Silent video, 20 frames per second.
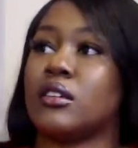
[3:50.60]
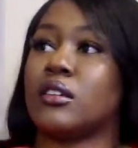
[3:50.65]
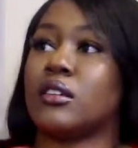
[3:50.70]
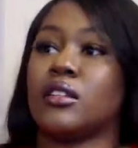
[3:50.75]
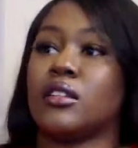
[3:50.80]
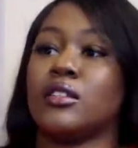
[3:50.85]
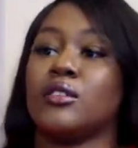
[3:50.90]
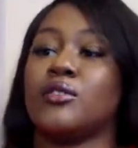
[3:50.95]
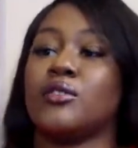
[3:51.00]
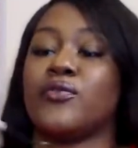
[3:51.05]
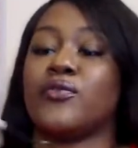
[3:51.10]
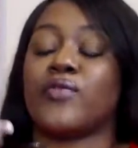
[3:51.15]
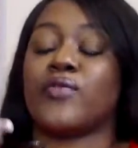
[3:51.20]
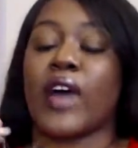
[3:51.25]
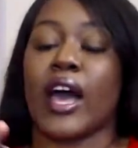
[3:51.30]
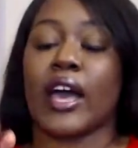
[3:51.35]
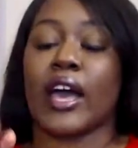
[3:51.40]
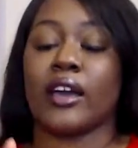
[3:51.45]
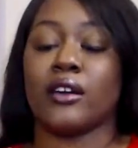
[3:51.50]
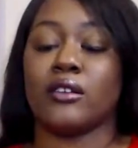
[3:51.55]
little
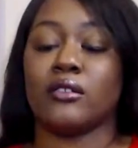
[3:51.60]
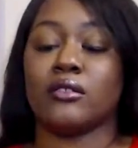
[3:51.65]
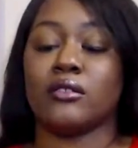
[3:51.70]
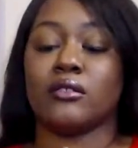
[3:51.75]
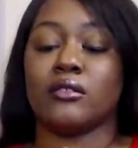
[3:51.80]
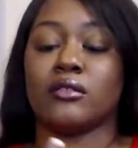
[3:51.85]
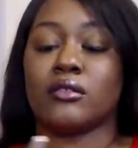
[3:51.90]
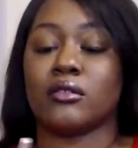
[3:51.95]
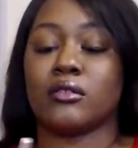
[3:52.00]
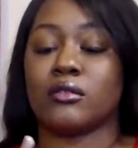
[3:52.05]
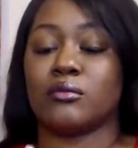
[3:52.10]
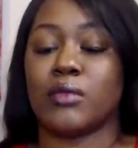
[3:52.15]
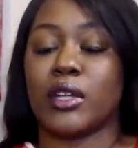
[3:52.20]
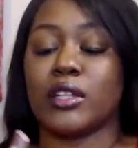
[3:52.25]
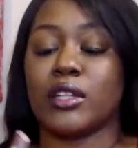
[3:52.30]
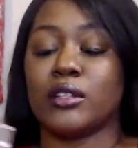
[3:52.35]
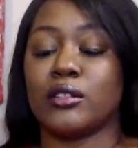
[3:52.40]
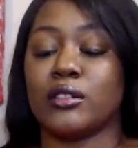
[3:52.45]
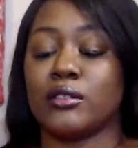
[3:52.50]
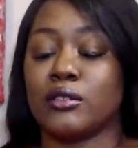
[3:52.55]
file, my
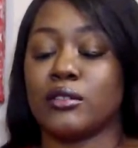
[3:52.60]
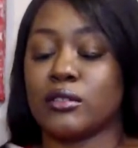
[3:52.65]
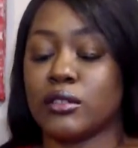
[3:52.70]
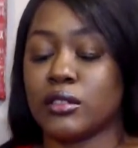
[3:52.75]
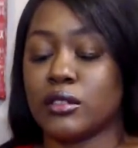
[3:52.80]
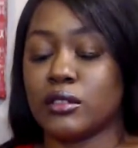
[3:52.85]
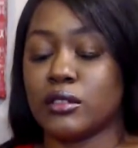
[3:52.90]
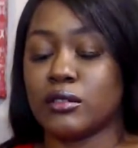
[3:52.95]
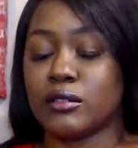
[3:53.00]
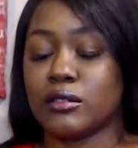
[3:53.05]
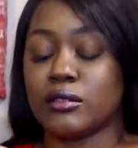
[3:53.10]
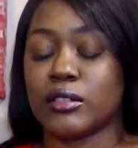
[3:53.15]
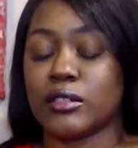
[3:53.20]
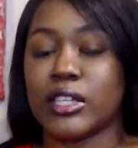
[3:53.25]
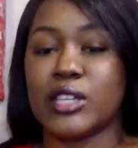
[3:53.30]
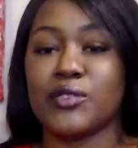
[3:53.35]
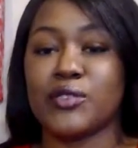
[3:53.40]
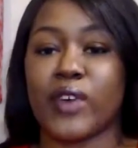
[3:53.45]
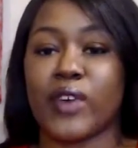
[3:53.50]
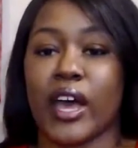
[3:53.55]
little
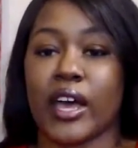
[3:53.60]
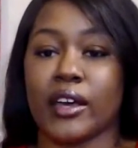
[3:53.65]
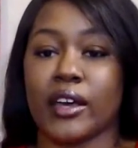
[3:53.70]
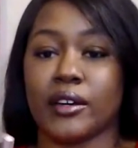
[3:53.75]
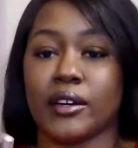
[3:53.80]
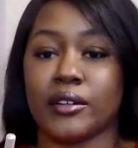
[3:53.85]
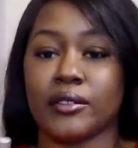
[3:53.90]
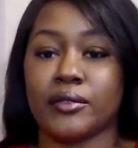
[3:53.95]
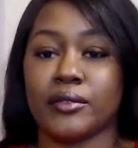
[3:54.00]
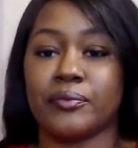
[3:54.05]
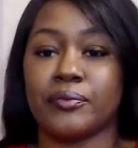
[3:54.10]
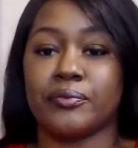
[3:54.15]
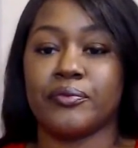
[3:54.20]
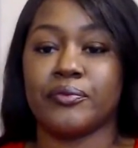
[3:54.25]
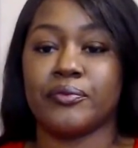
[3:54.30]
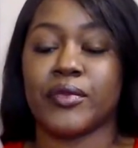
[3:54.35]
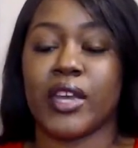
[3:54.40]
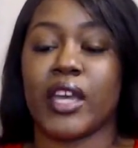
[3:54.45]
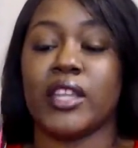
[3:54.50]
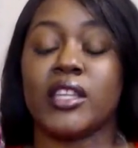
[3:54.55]
e-file,
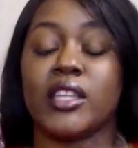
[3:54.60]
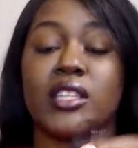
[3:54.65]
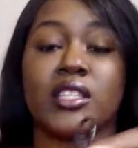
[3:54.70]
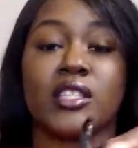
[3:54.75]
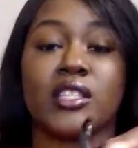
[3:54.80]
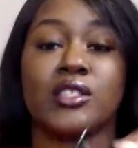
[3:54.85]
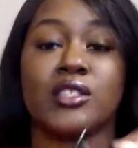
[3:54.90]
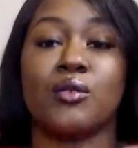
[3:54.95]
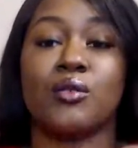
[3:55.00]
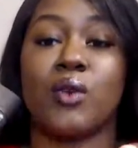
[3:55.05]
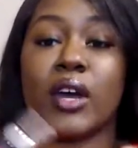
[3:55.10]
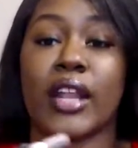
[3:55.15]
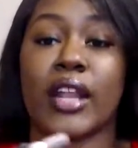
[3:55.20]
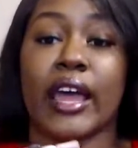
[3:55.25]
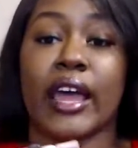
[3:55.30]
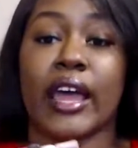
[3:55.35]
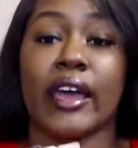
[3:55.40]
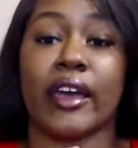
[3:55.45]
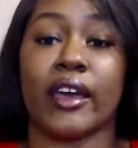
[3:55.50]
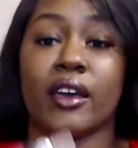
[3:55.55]
and this is the one I
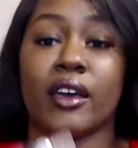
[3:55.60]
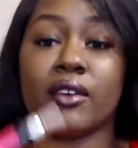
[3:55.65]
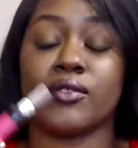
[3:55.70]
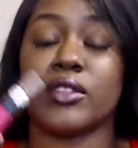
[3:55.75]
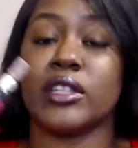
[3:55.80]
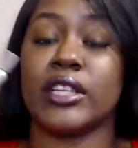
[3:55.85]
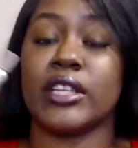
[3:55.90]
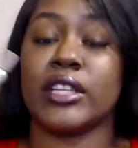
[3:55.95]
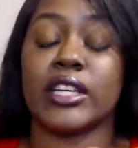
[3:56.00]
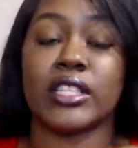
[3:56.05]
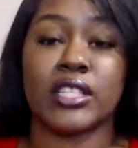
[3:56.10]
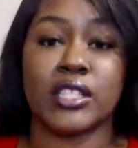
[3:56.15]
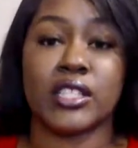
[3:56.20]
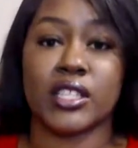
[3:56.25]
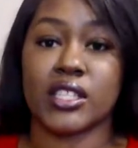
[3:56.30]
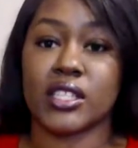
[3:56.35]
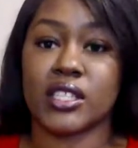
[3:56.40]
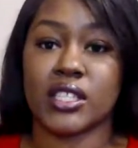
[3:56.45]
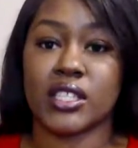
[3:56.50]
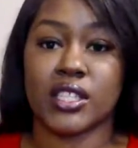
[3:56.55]
have. The link to
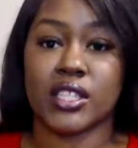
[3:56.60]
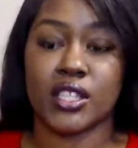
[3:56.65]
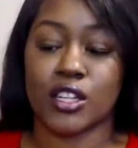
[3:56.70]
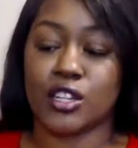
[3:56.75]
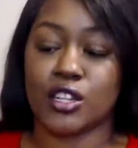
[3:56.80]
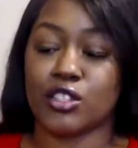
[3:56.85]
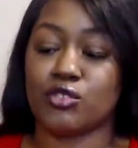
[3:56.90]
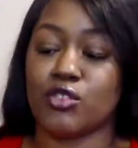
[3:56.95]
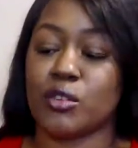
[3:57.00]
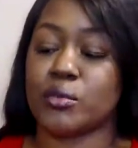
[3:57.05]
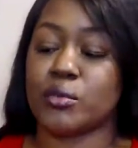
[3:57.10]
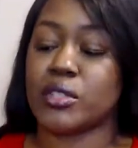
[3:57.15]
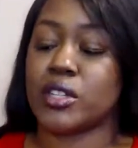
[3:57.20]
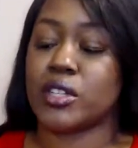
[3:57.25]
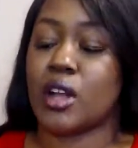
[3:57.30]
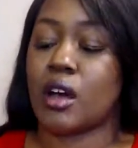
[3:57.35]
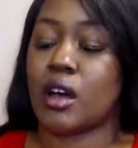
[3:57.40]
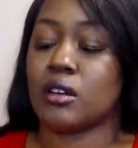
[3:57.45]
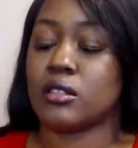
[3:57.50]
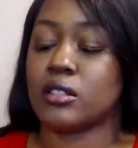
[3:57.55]
this is in the description
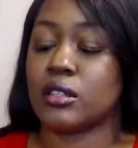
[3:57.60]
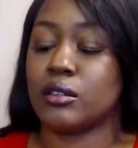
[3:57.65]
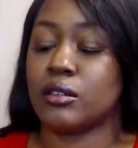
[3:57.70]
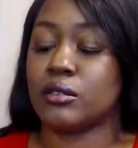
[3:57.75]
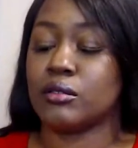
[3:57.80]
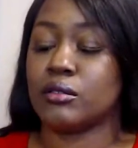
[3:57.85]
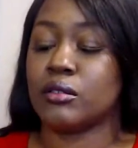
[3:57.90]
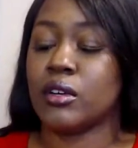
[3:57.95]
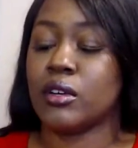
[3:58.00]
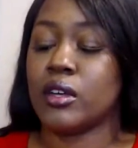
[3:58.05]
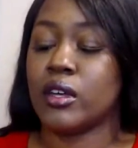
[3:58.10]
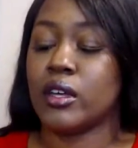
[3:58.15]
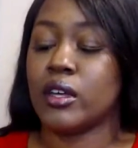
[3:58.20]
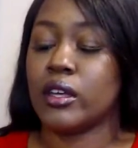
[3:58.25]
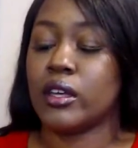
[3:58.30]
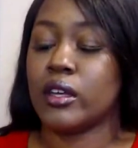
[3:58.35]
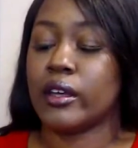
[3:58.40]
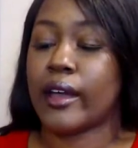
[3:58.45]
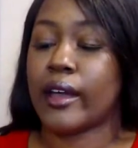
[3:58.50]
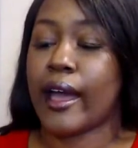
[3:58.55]
also.
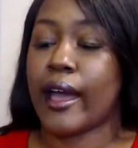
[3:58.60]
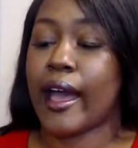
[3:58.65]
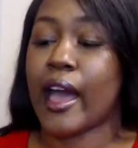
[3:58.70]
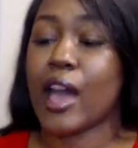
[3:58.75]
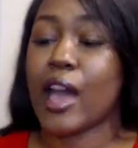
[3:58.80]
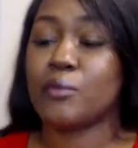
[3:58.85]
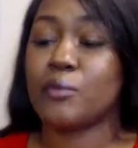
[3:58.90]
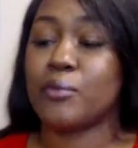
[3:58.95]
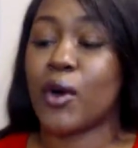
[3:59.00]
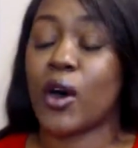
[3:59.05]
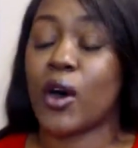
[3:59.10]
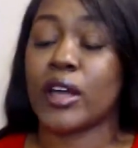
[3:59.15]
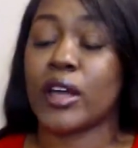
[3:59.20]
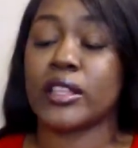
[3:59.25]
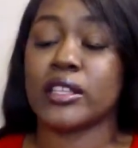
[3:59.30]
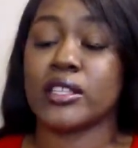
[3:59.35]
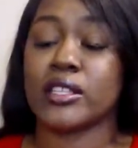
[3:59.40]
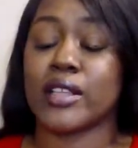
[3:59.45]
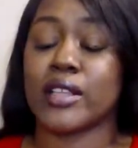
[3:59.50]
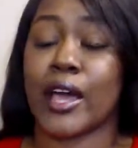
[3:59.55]
I bought
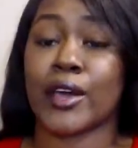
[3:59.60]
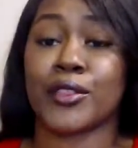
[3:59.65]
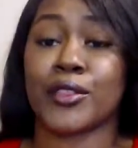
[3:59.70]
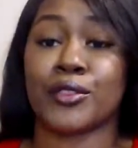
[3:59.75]
this like